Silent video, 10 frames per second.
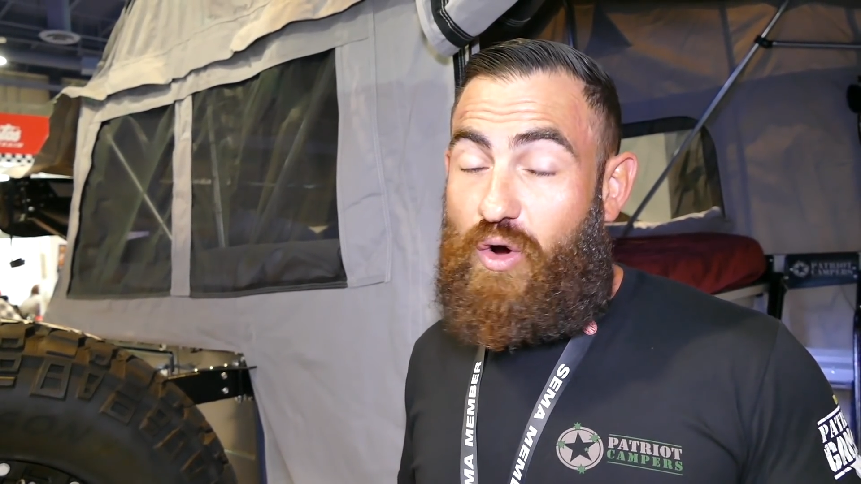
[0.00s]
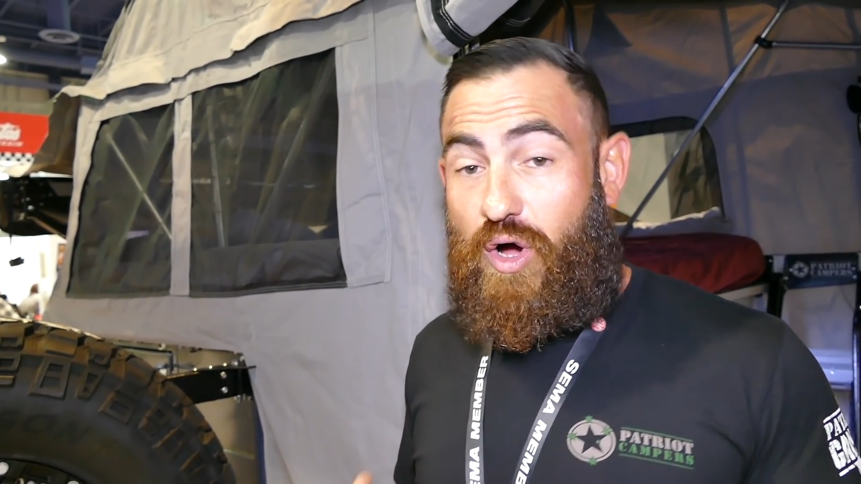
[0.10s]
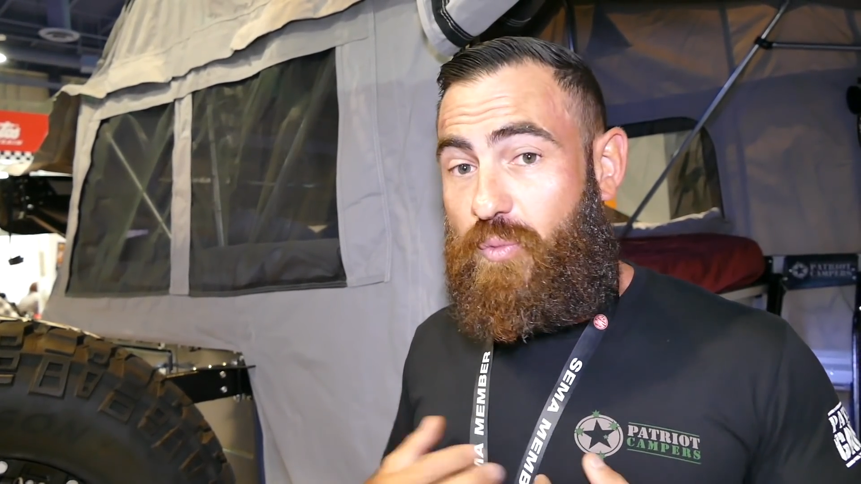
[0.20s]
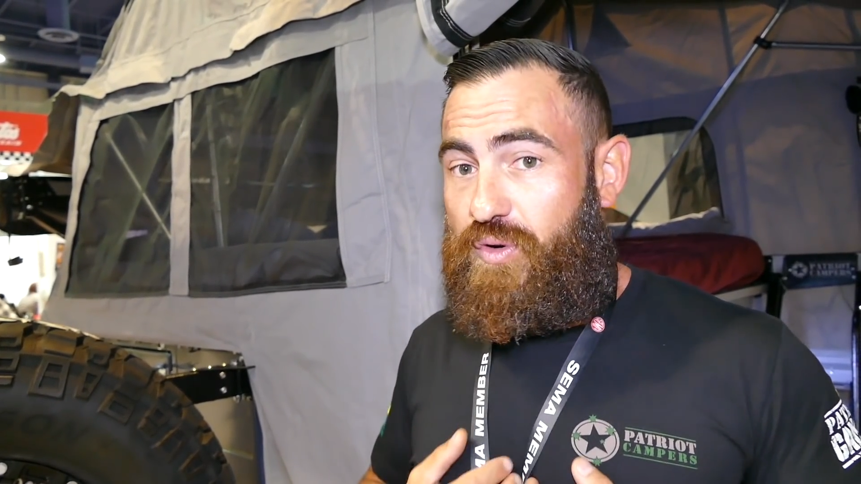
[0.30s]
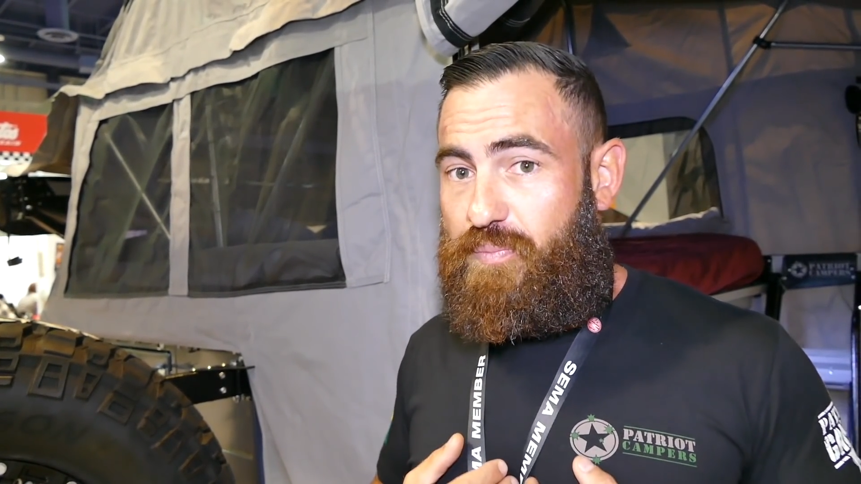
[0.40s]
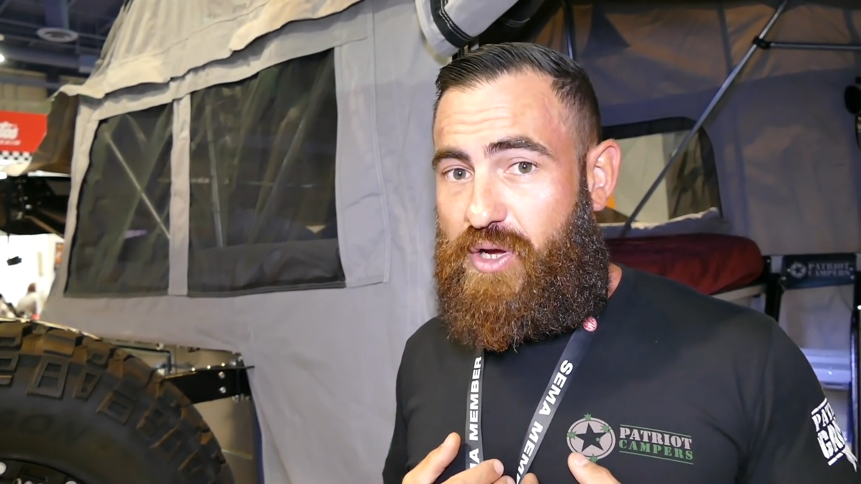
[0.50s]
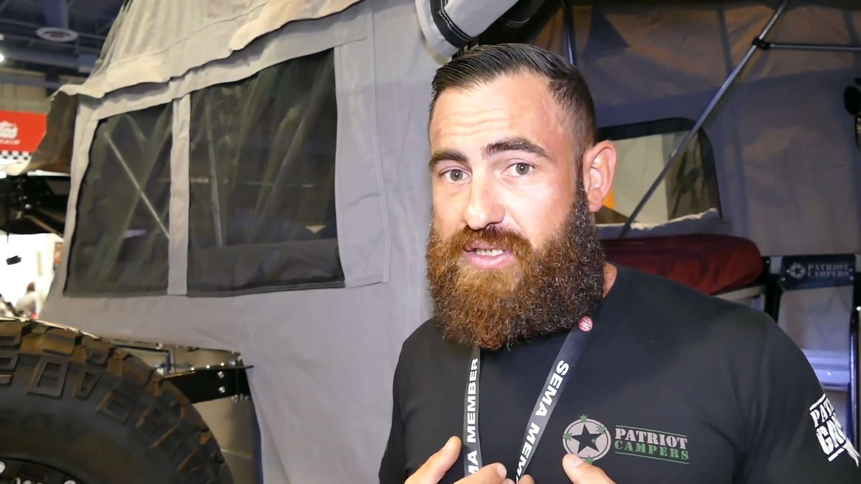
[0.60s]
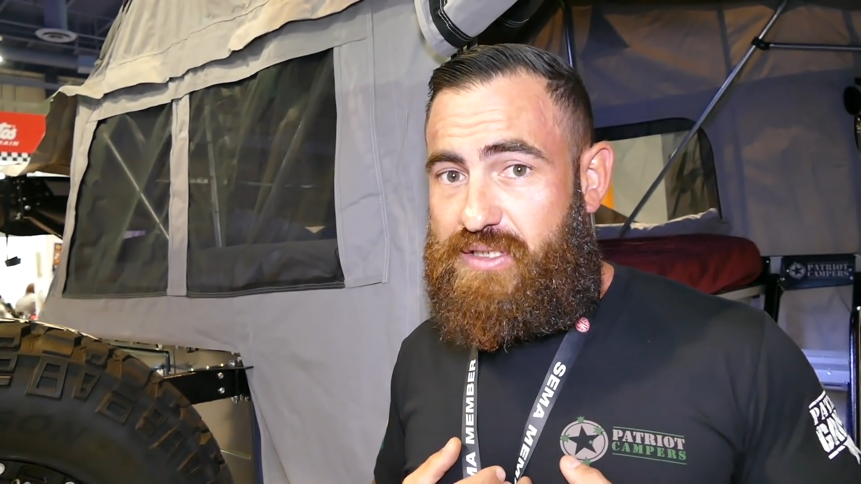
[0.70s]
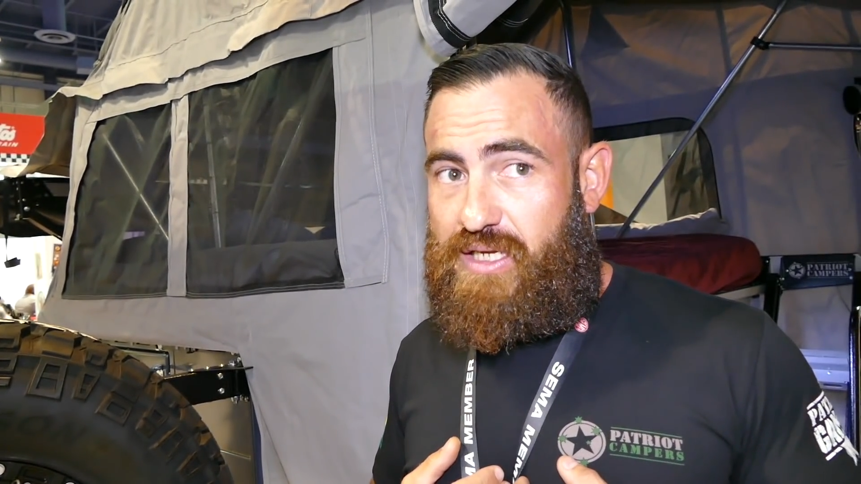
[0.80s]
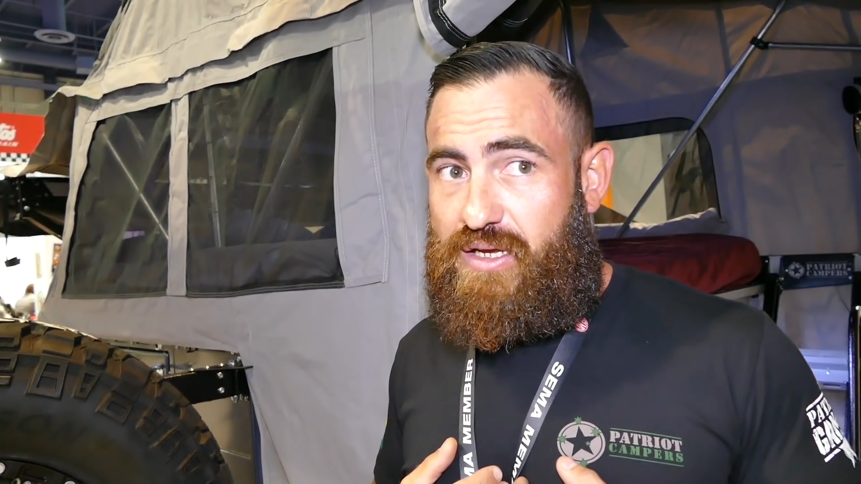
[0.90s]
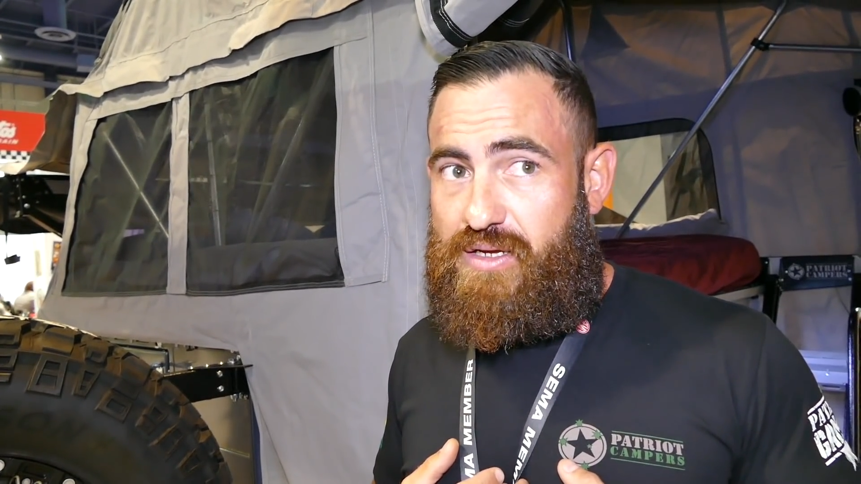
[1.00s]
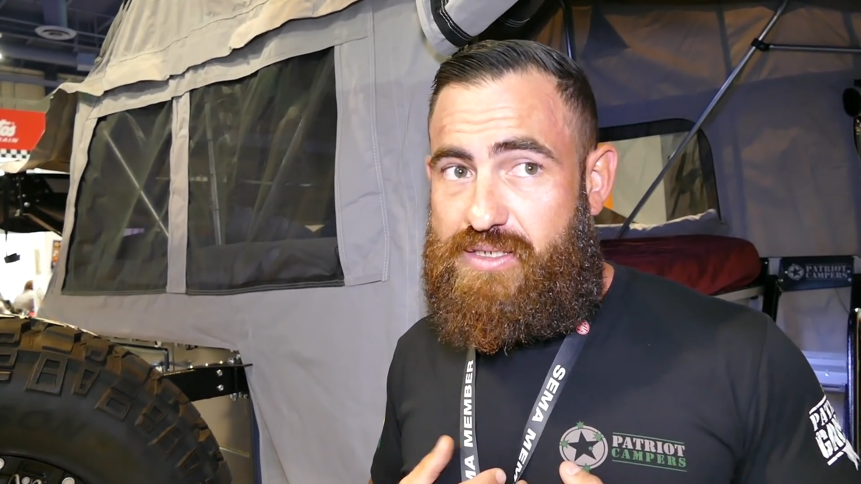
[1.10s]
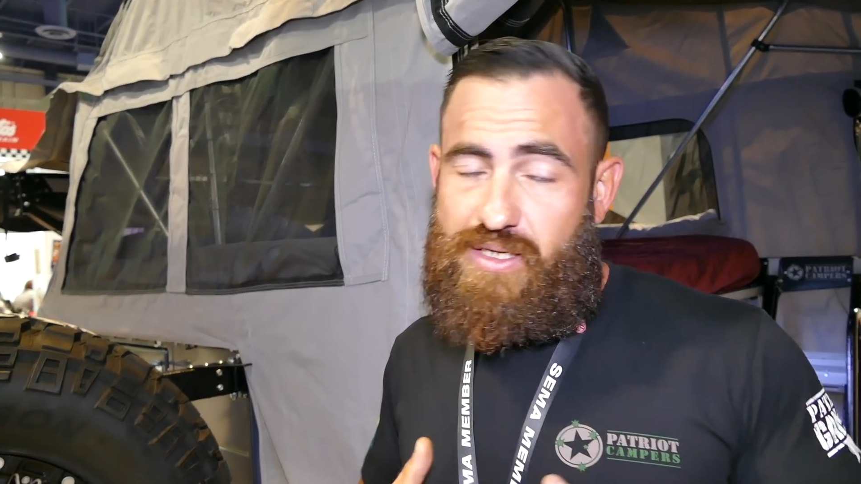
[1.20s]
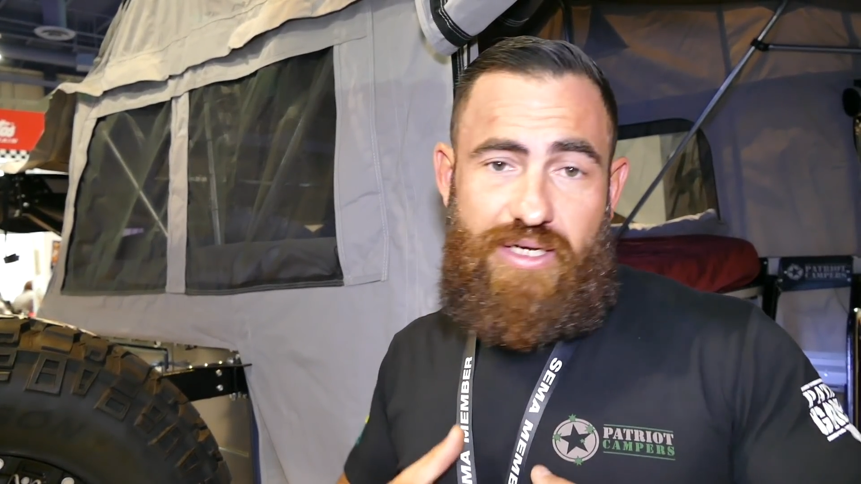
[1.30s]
I wouldn't personally use,